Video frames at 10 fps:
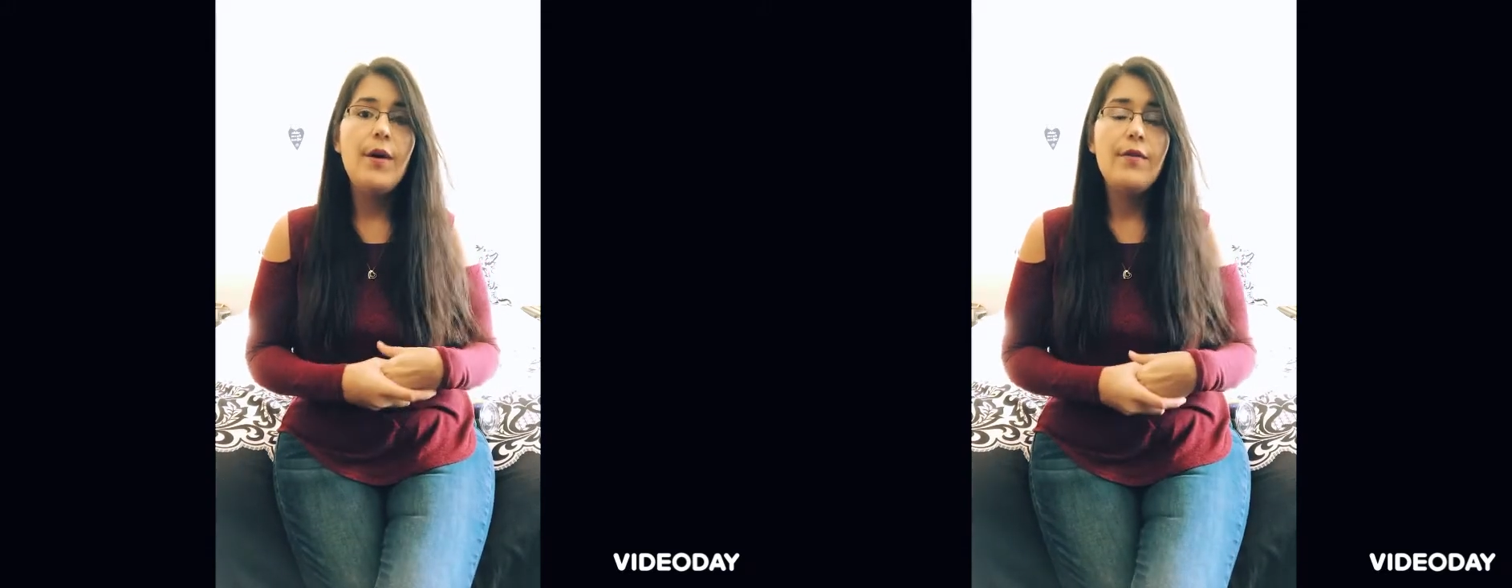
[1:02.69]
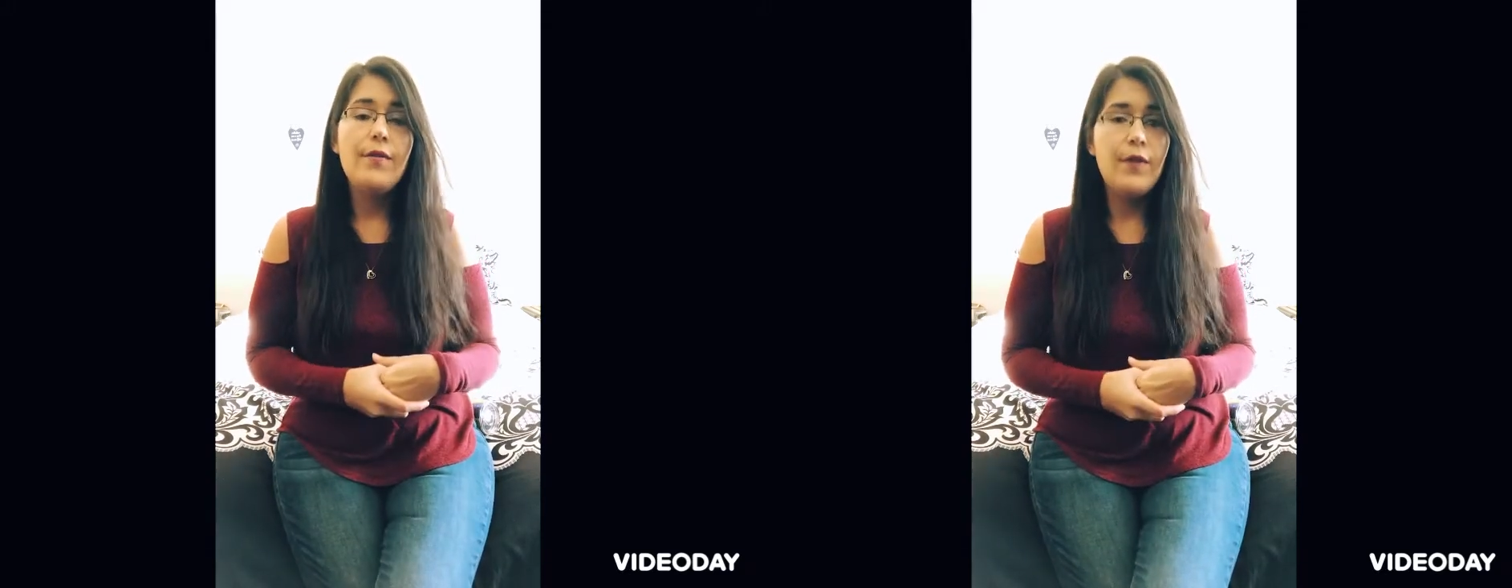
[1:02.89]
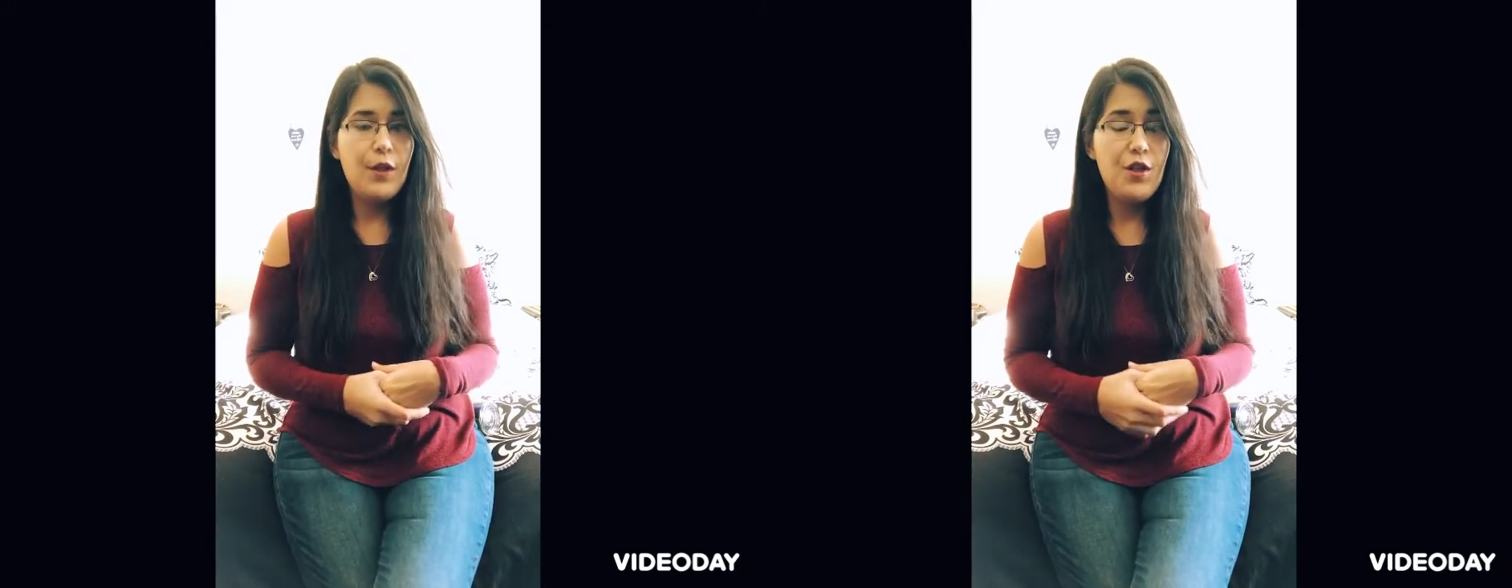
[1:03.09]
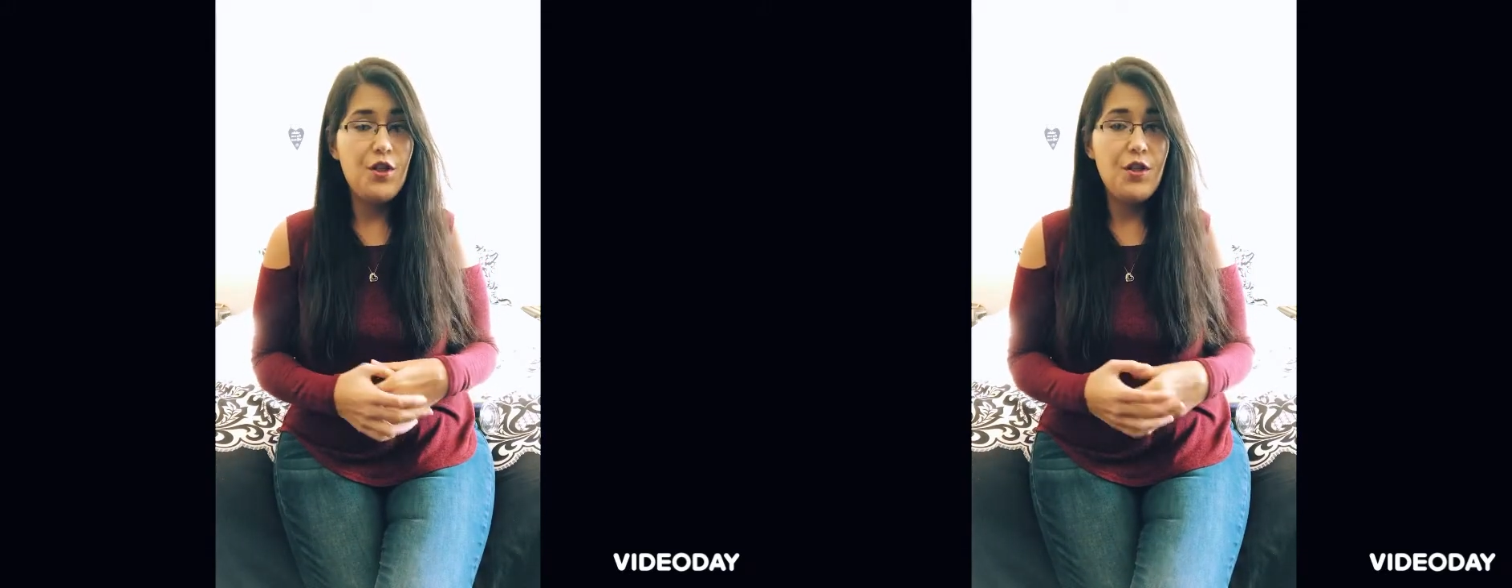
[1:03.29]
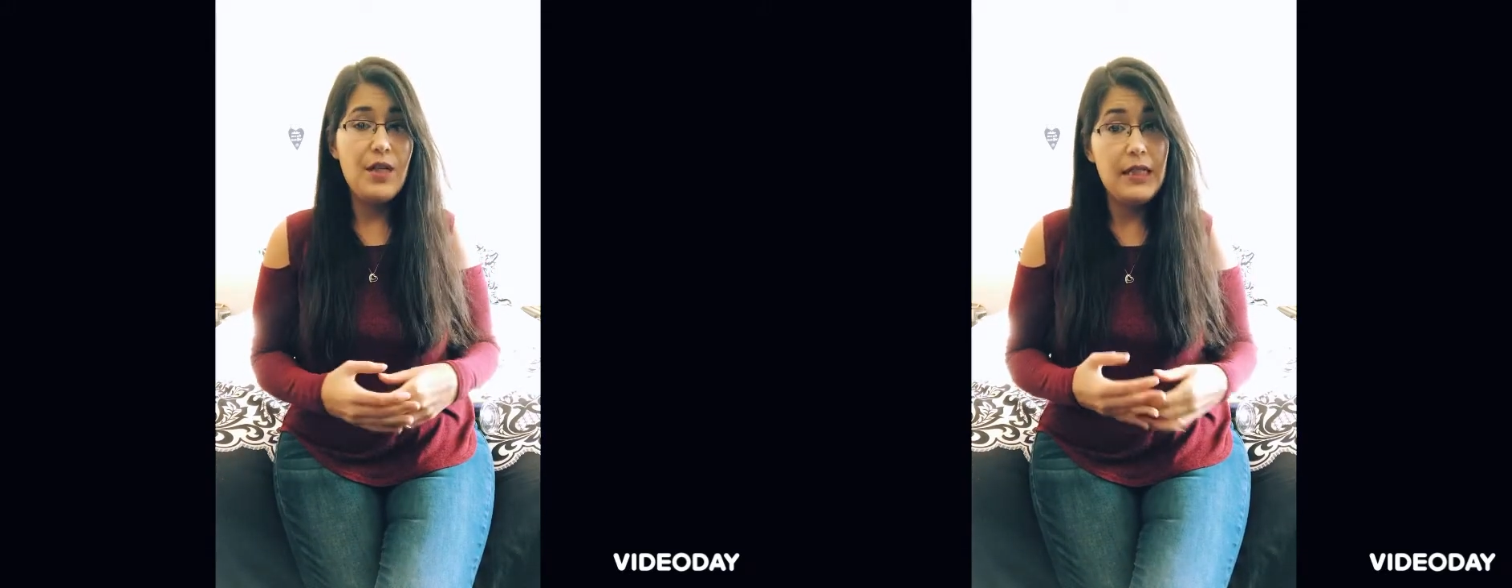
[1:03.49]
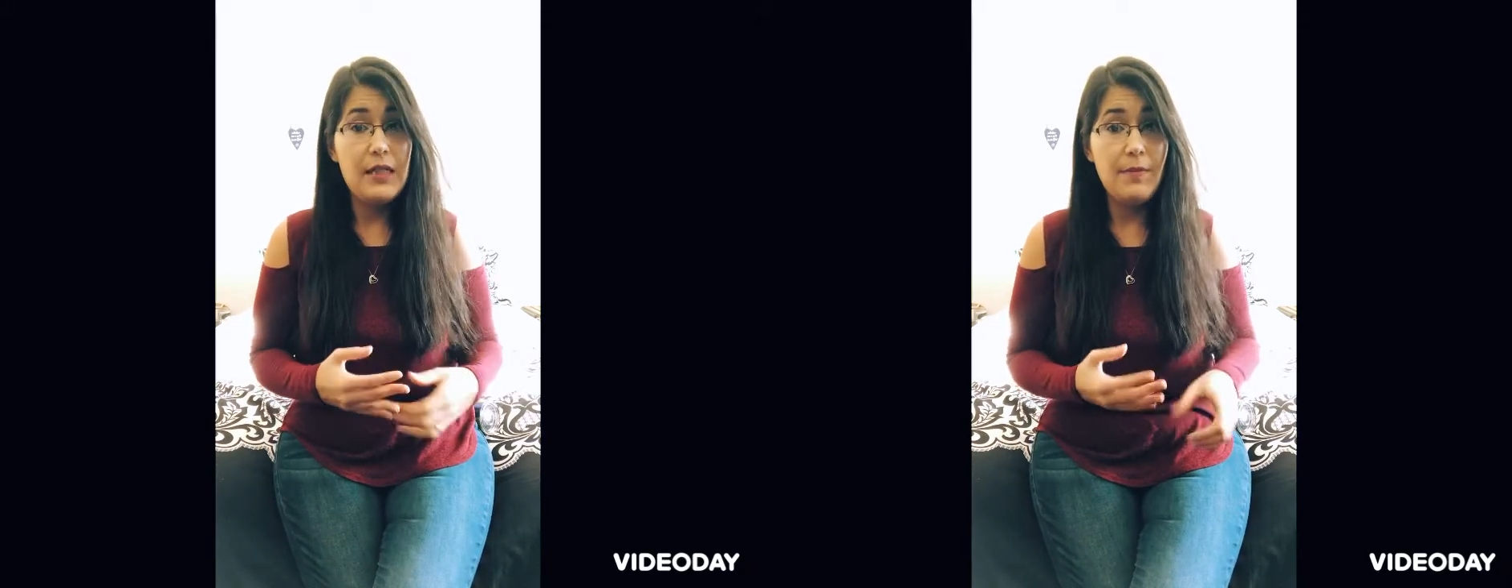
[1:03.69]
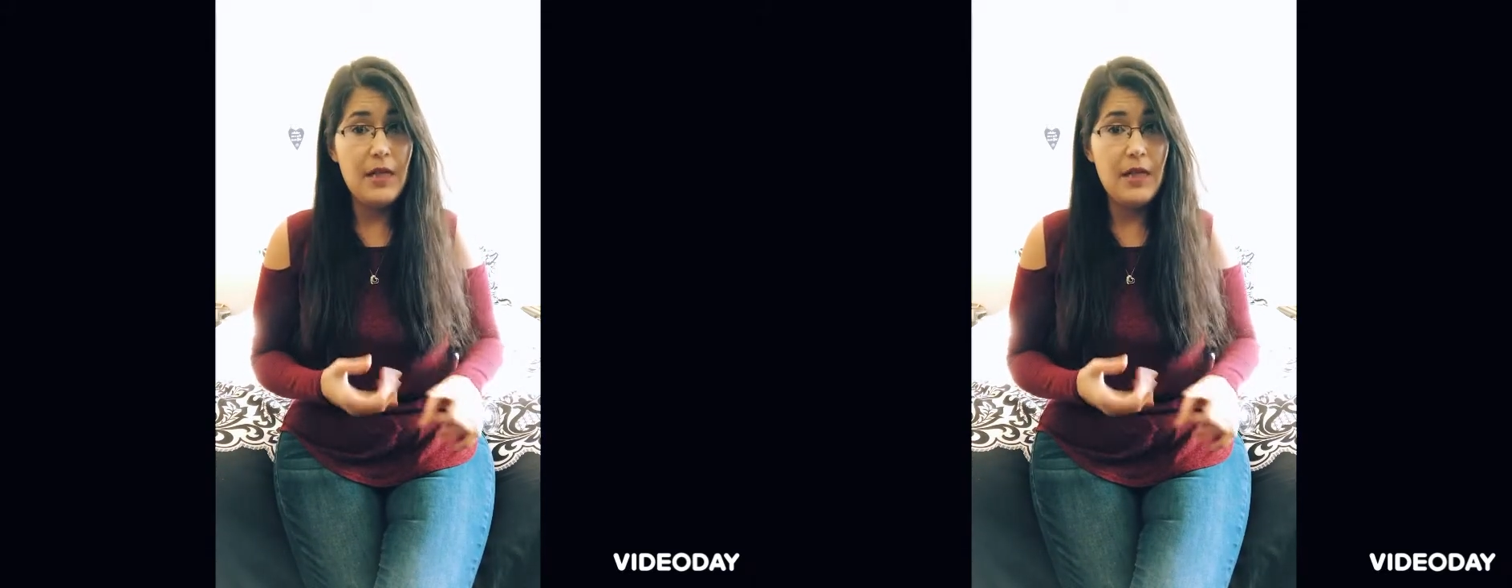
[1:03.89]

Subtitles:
First, you need to be